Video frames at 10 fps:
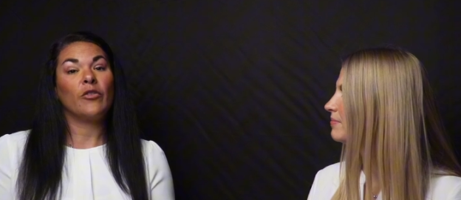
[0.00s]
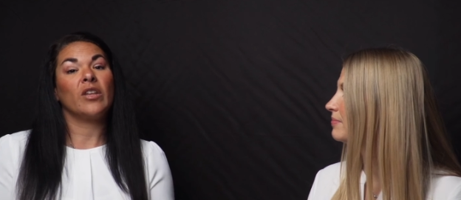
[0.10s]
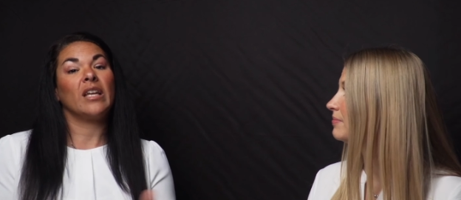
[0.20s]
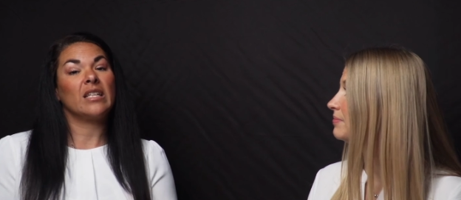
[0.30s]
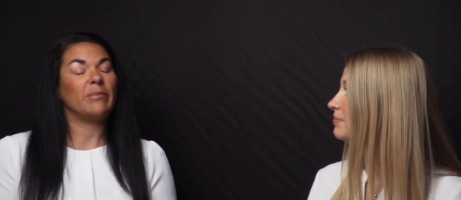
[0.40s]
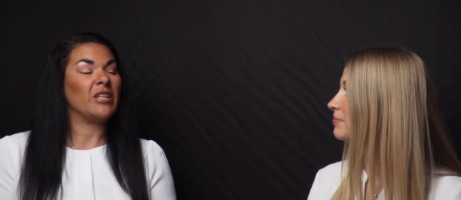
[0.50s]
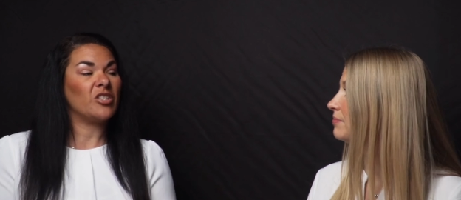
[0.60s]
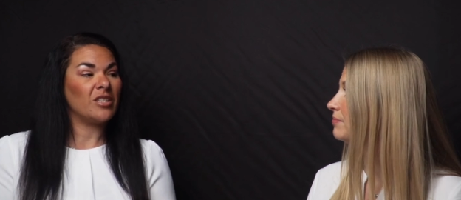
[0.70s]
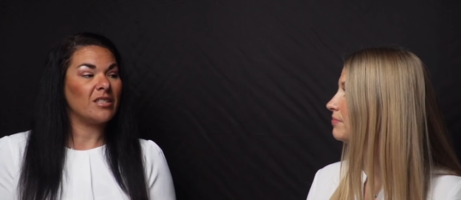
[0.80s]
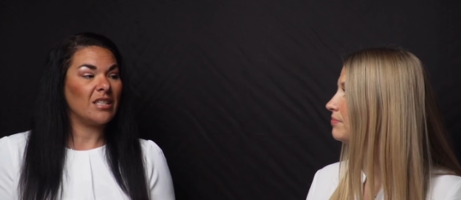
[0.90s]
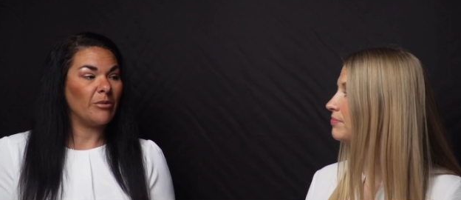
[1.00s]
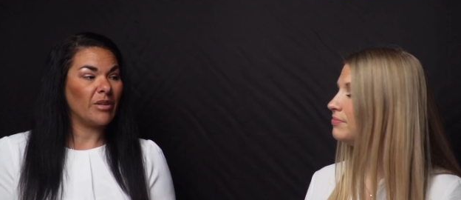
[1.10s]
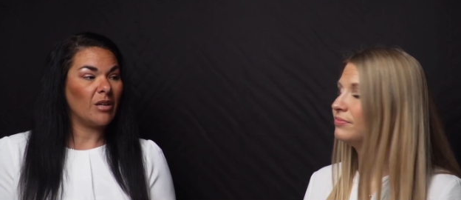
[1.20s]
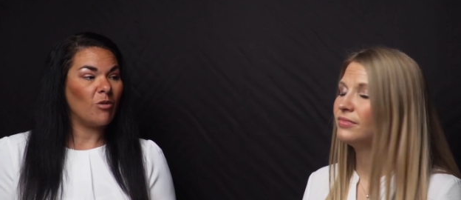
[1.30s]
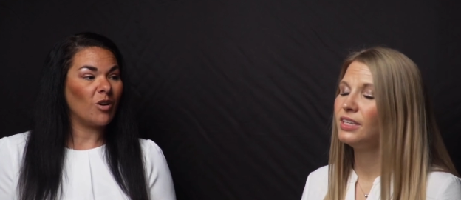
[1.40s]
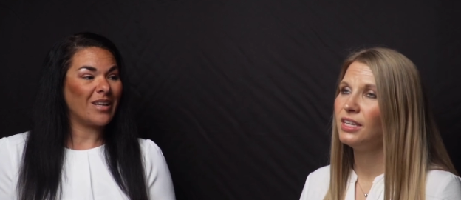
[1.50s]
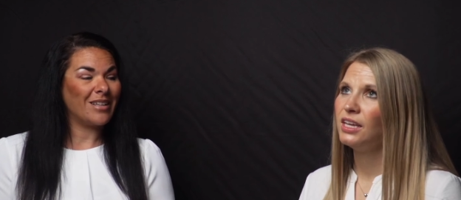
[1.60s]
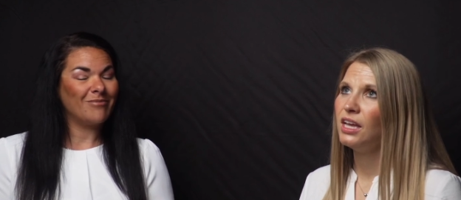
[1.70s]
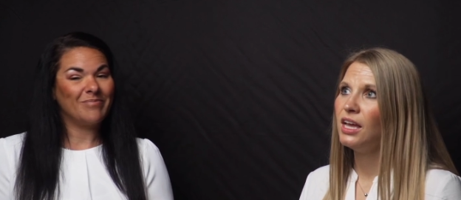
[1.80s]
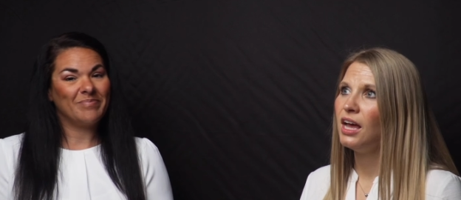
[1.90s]
Speaker 1: the next patient information to see when they walk
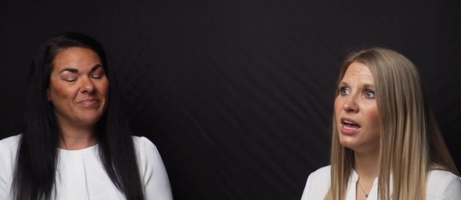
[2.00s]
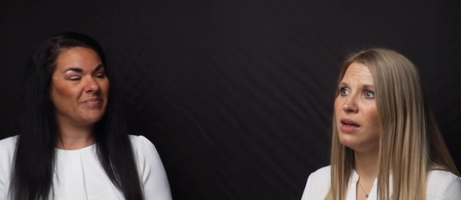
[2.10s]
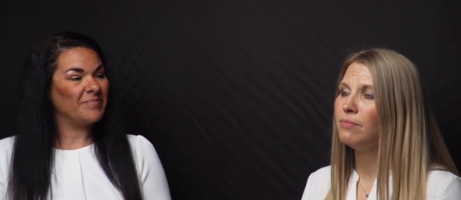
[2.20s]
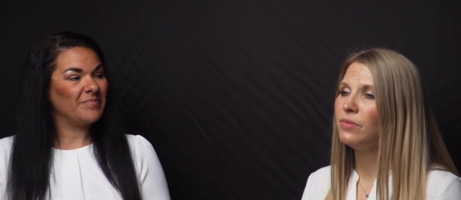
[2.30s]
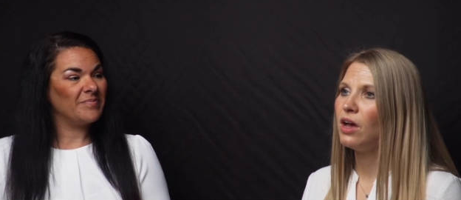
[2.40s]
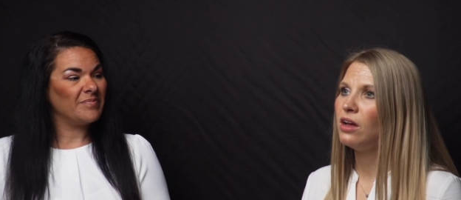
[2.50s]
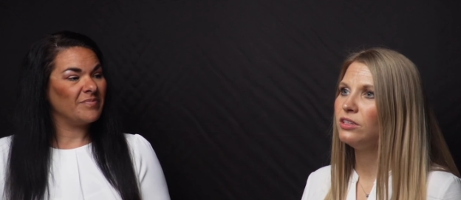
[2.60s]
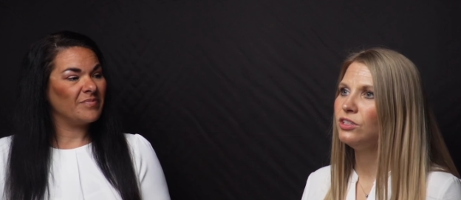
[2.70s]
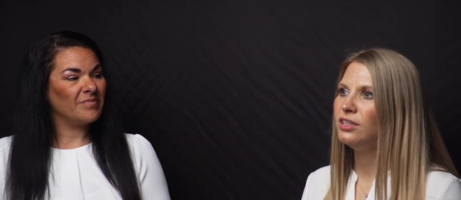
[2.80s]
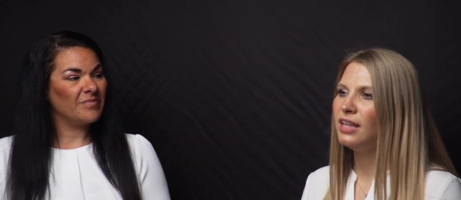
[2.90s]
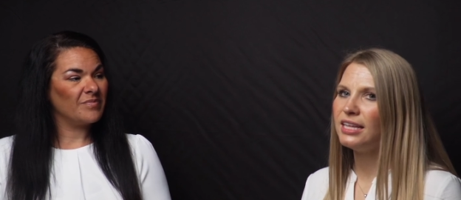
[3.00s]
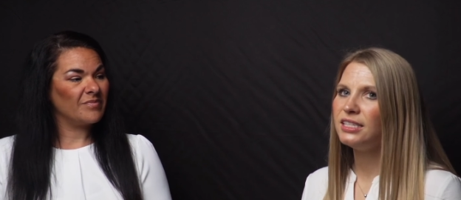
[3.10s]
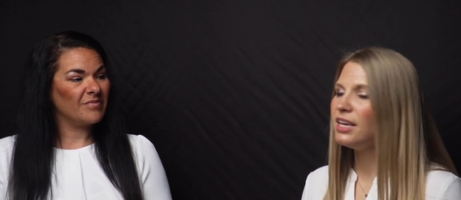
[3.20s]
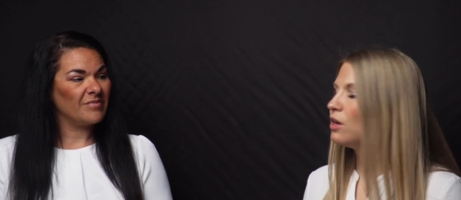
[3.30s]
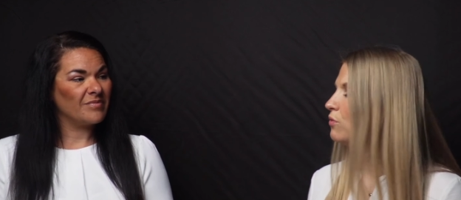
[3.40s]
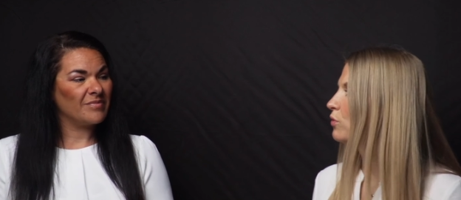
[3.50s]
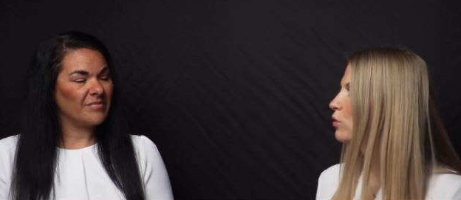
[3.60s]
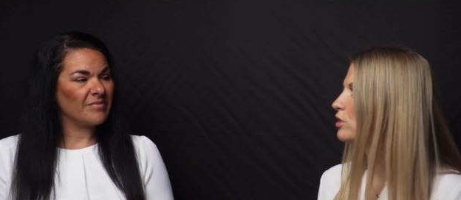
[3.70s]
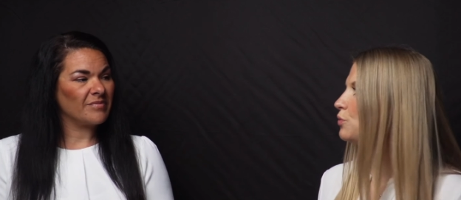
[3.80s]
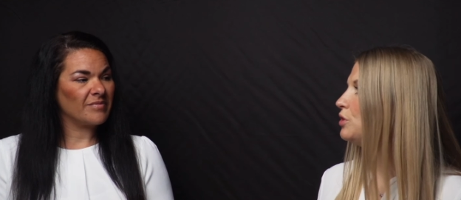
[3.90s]
in.
Speaker 2: Um, last thing on
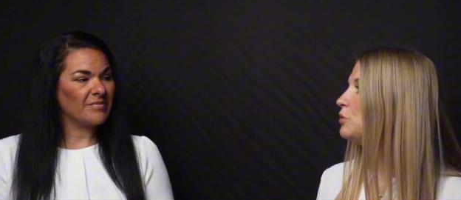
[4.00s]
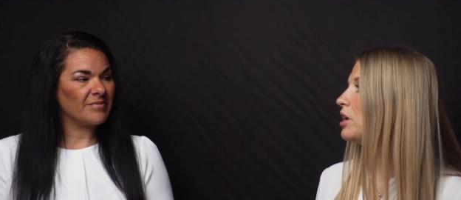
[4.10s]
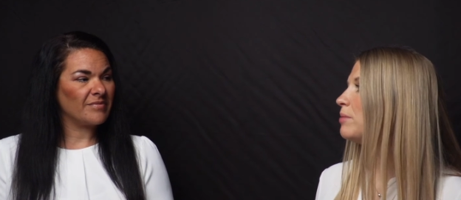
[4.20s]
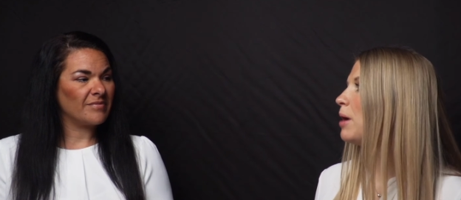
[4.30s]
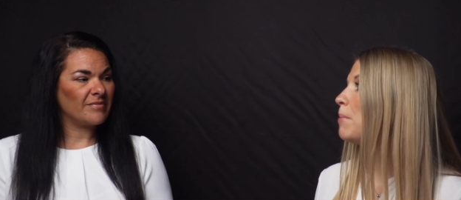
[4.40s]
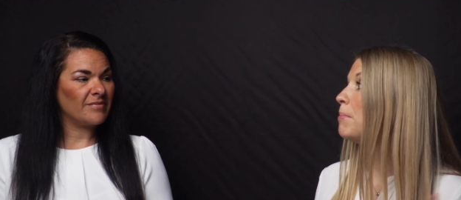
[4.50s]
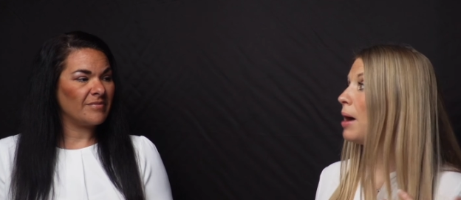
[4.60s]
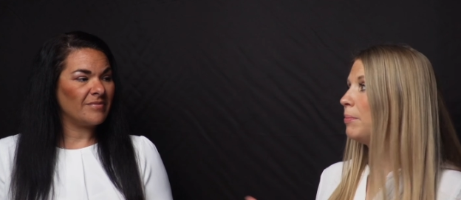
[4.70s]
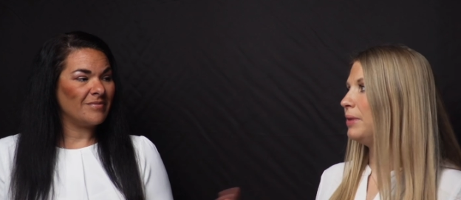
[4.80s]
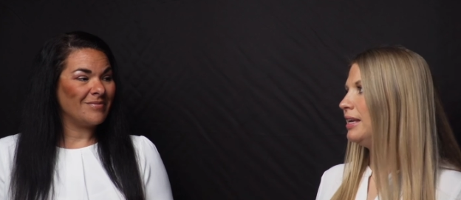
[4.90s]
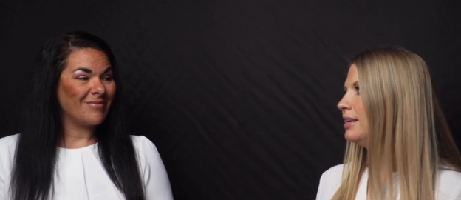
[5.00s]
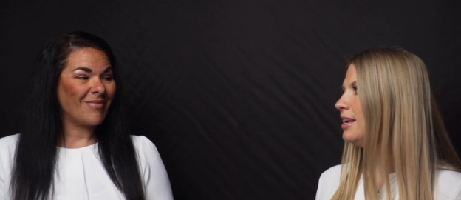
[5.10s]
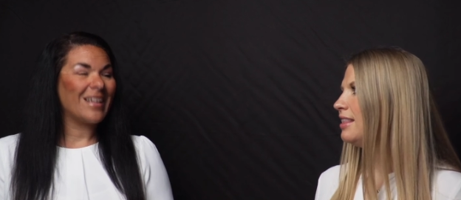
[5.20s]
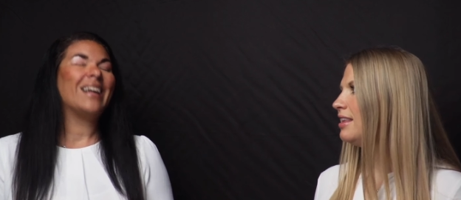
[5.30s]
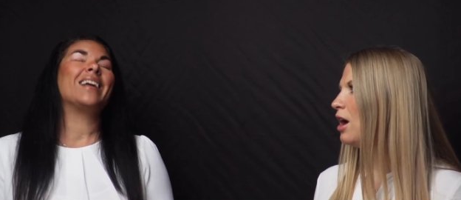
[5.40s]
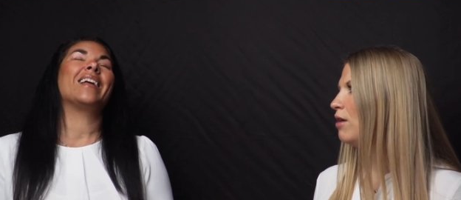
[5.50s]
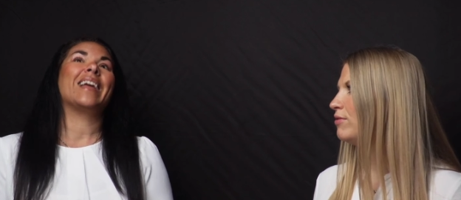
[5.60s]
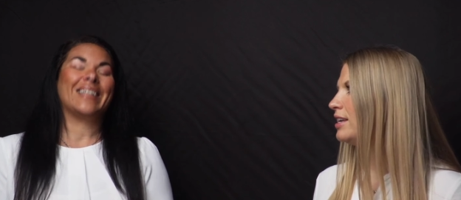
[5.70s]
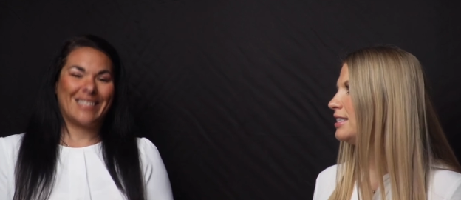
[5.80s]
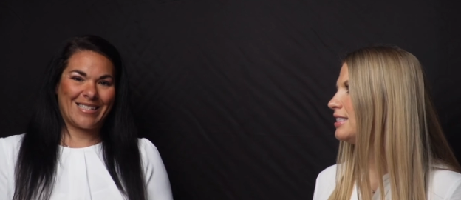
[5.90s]
floors, will you talk about mopping in the
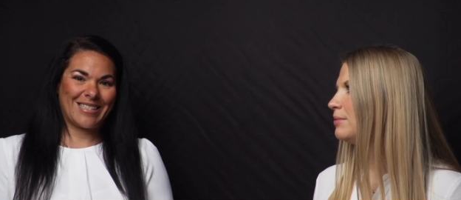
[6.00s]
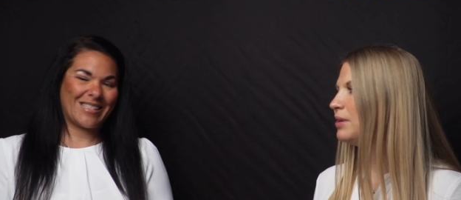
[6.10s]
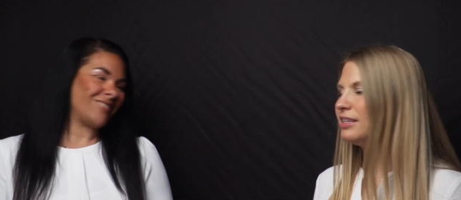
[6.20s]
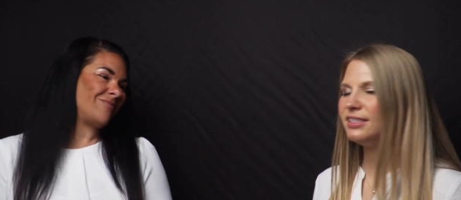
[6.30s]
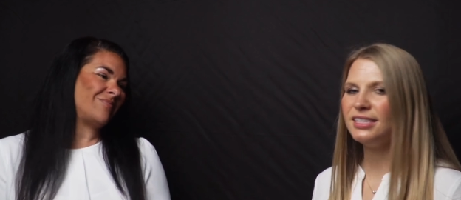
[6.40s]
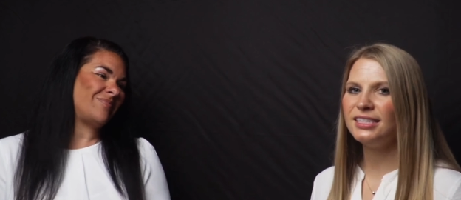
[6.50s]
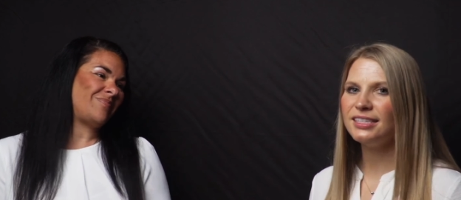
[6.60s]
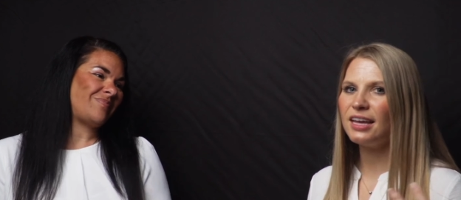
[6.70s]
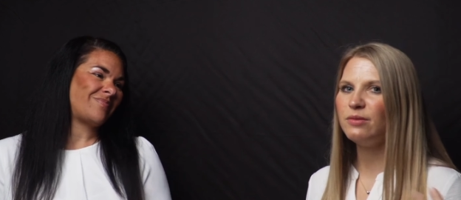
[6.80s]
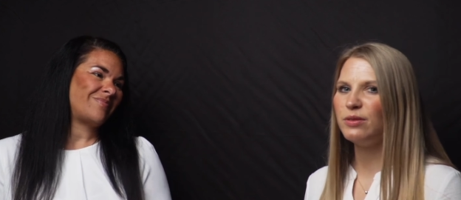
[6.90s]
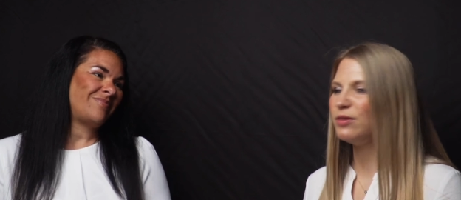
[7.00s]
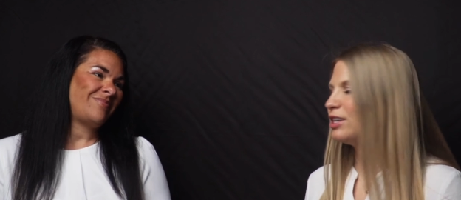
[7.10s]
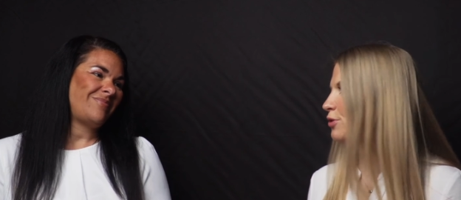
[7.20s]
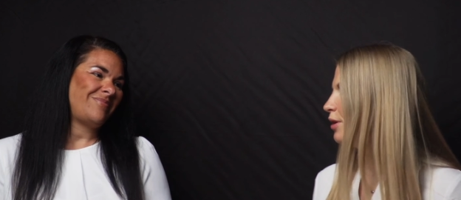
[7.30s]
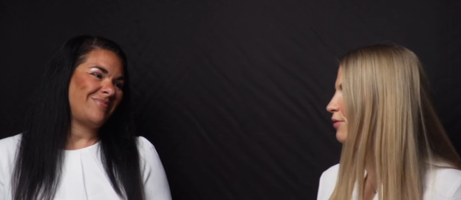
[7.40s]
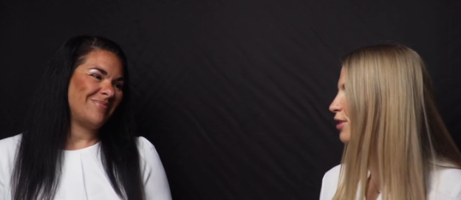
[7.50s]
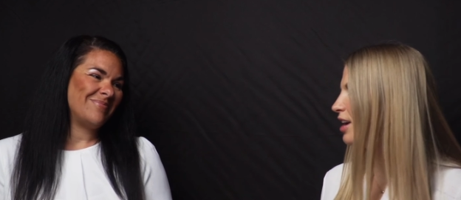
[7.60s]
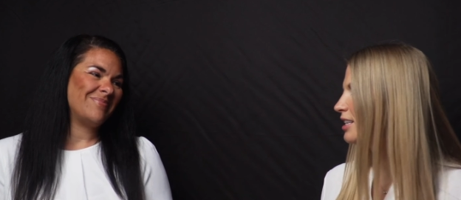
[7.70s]
office? Because this is kind of a fresh one for us.